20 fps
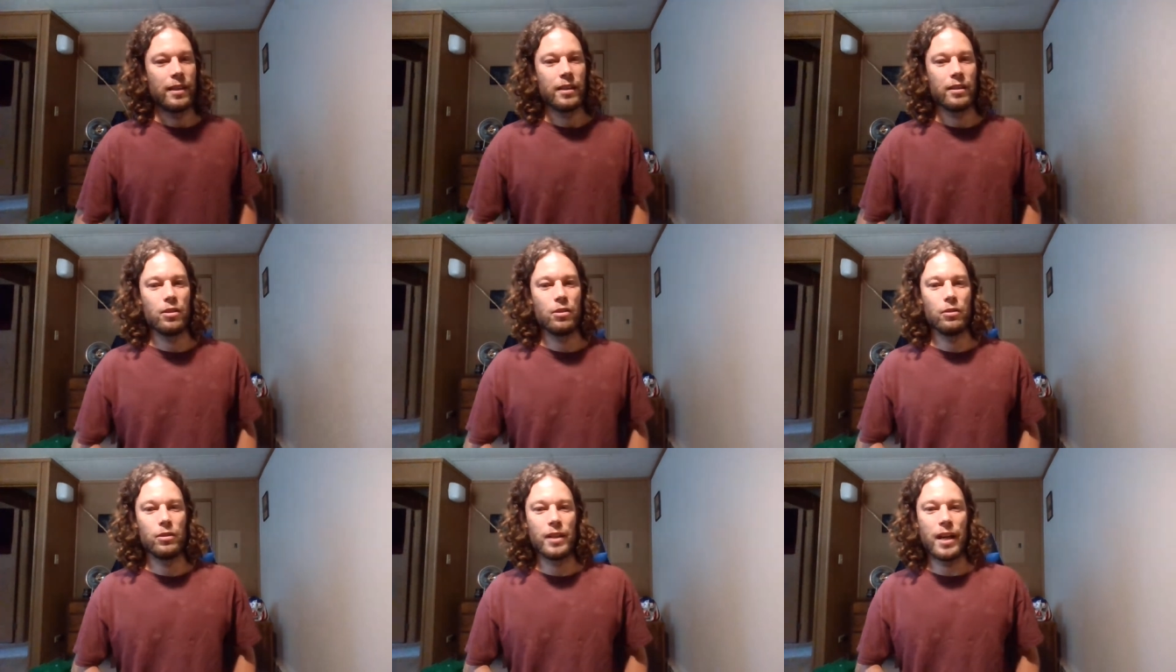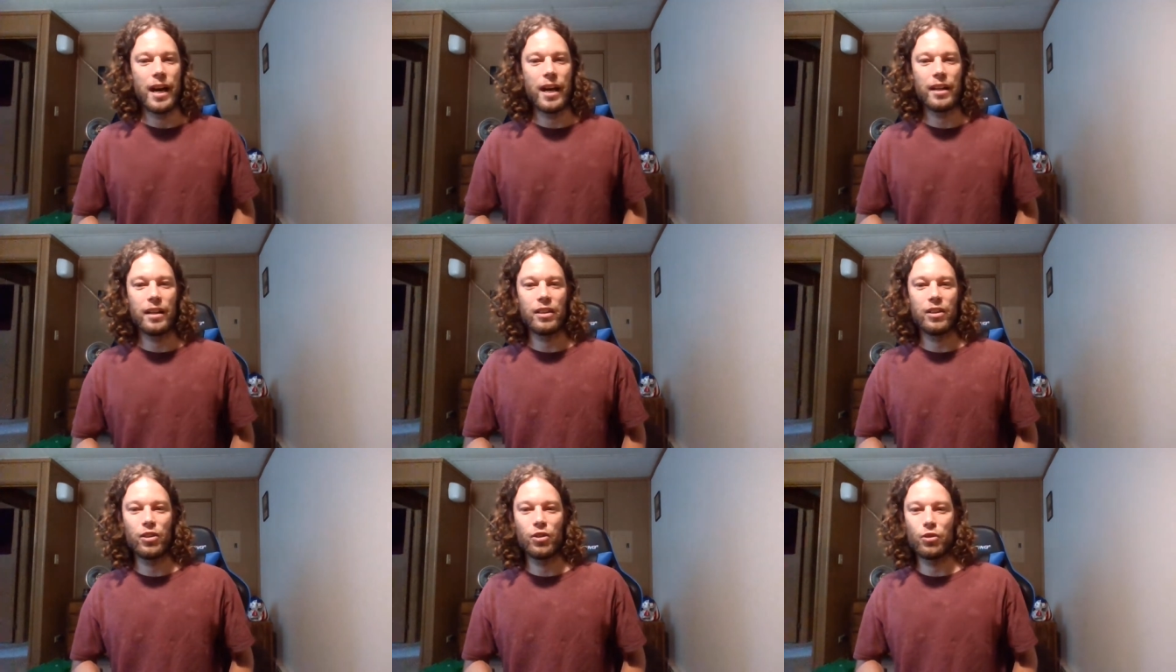Do a lot
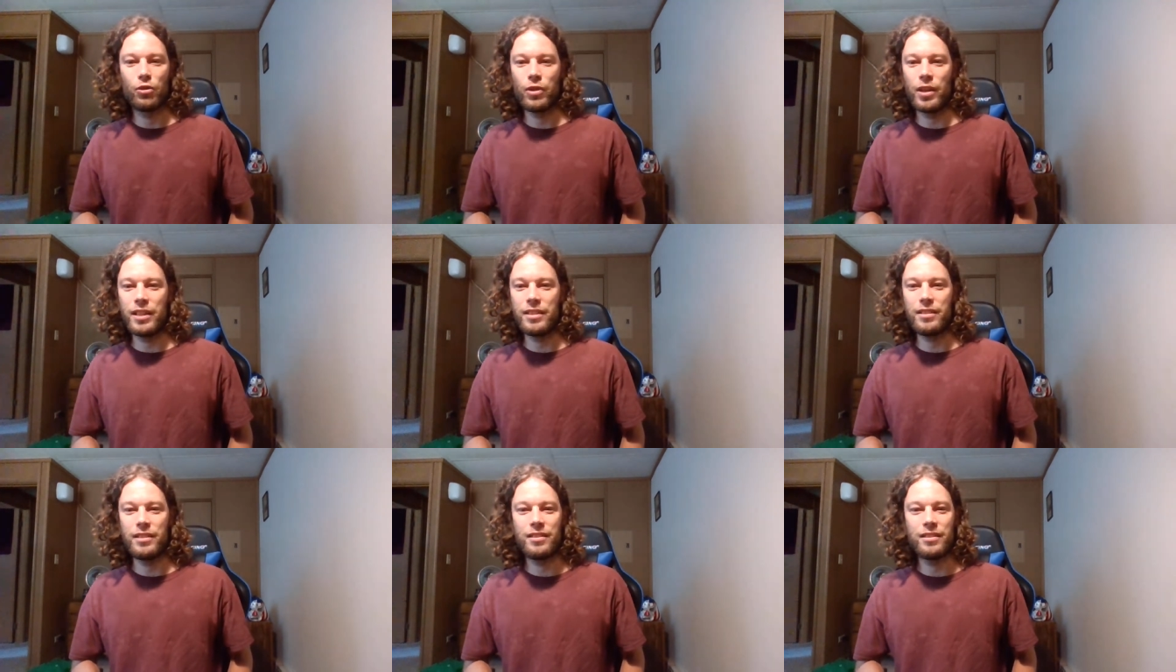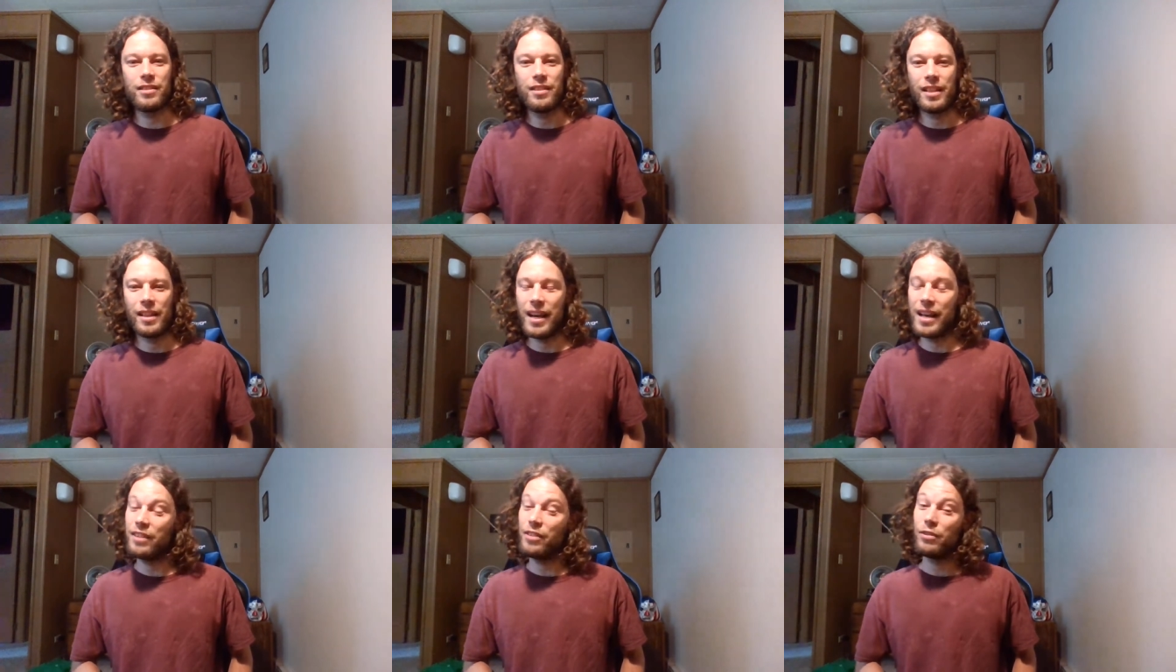of crazy.
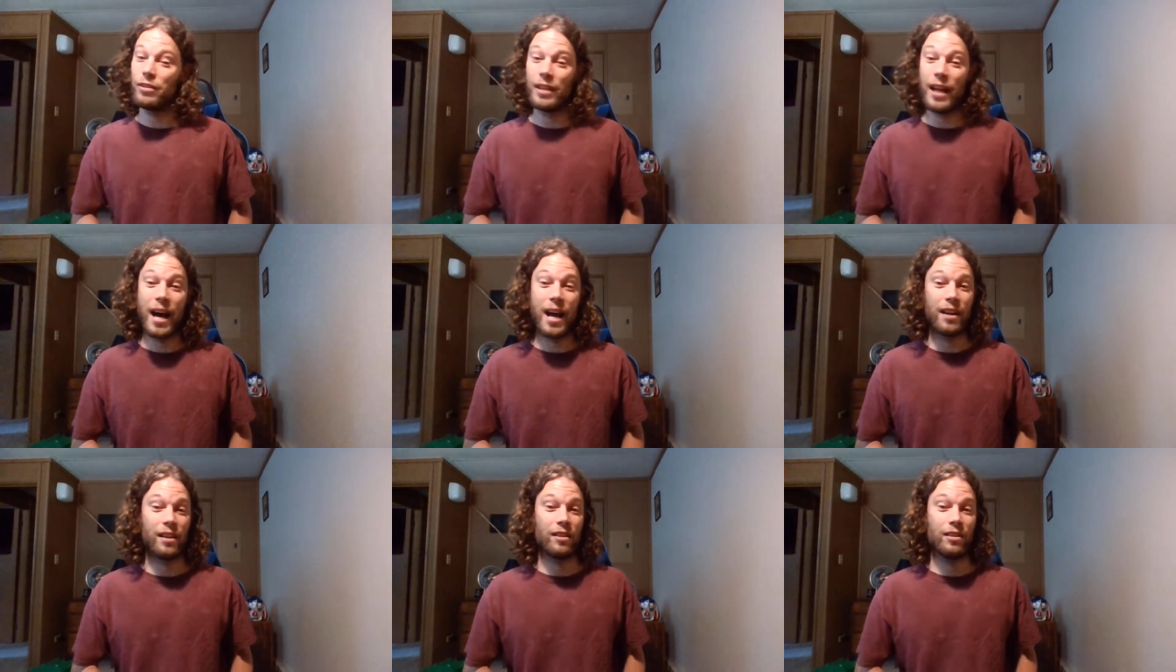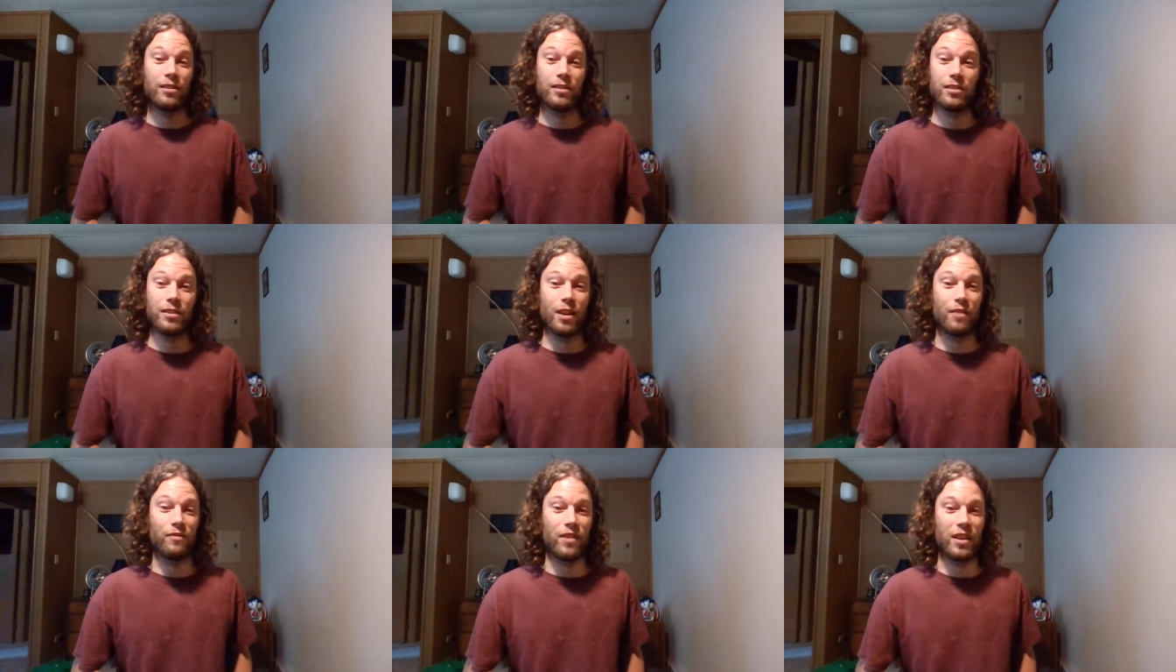I do a lot of
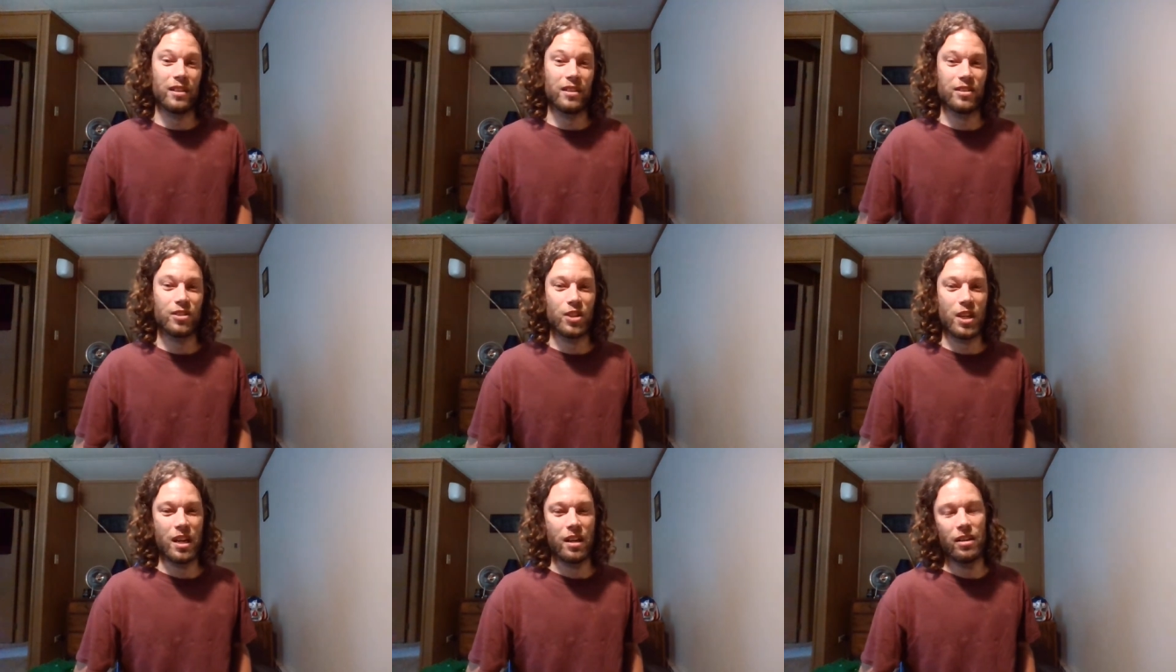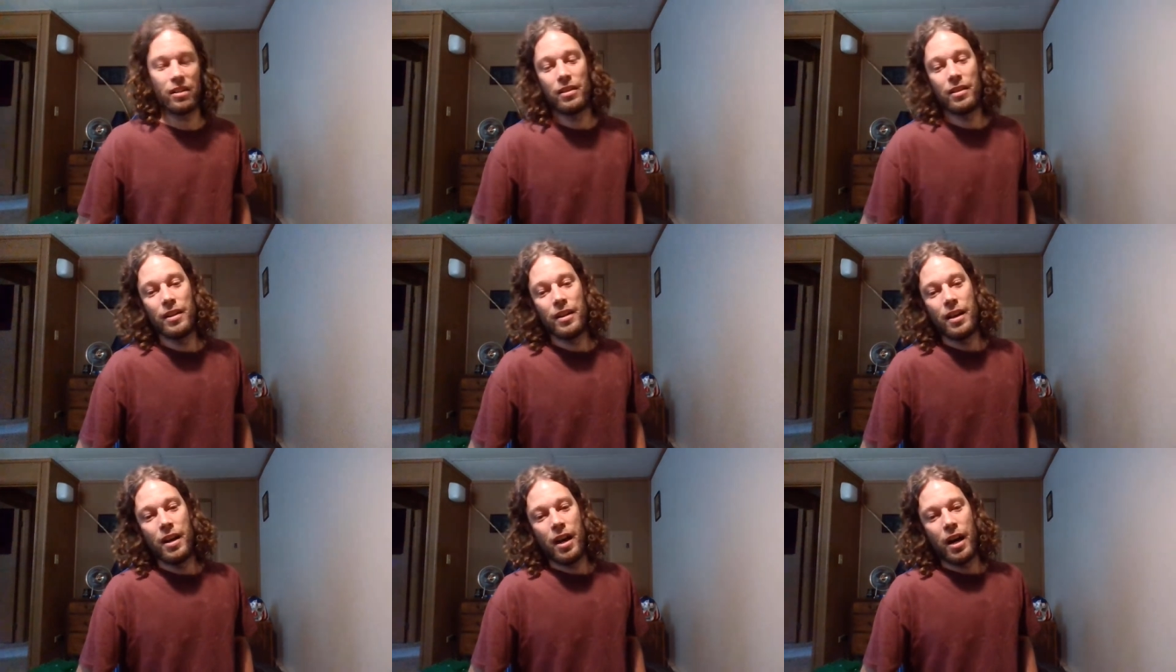stuff on this channel.
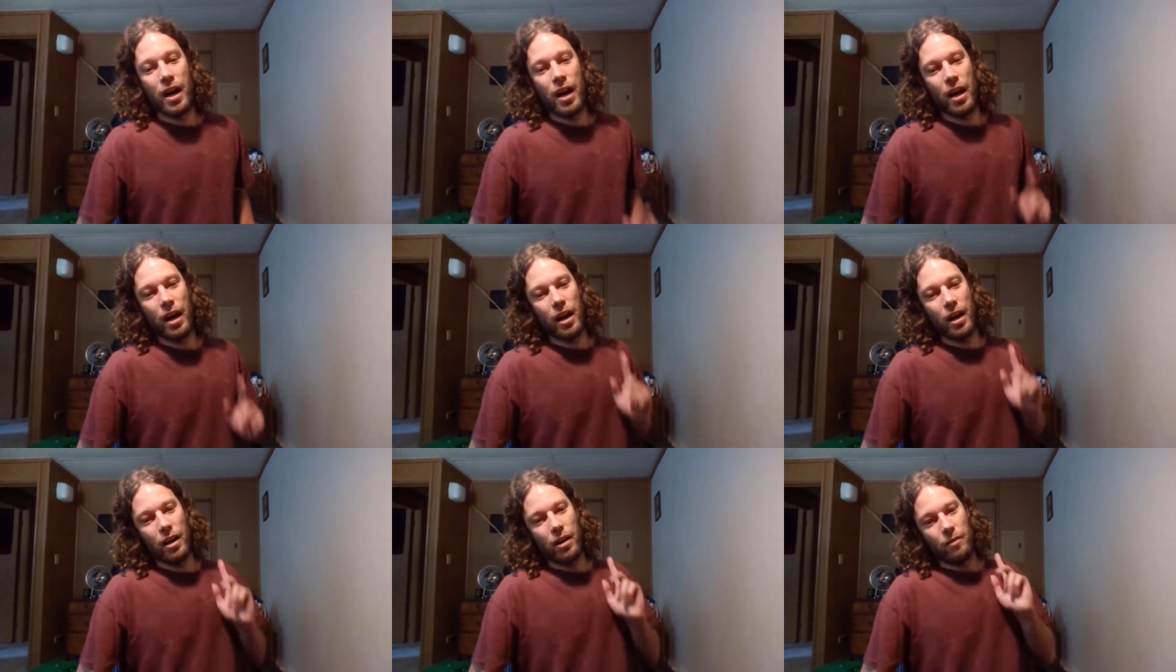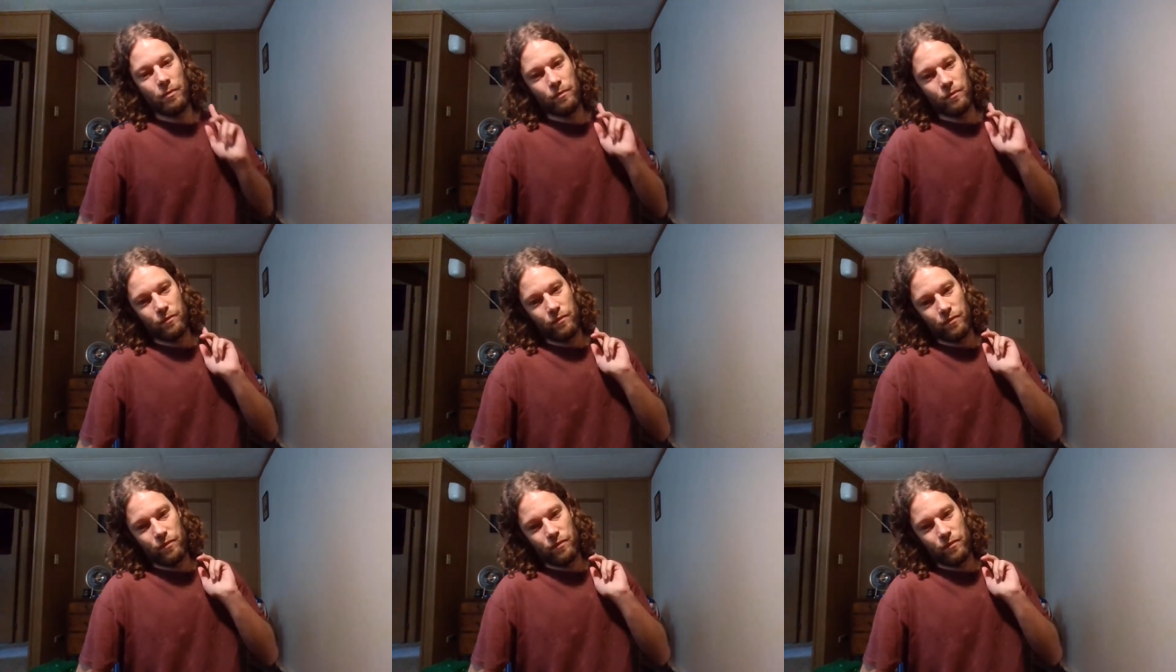Um,